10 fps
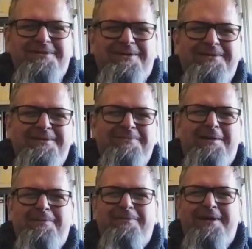on the
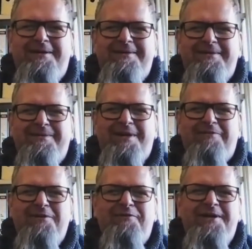map where
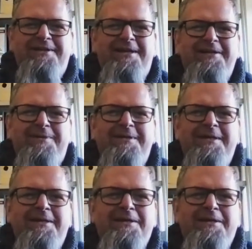whenever you find an entry,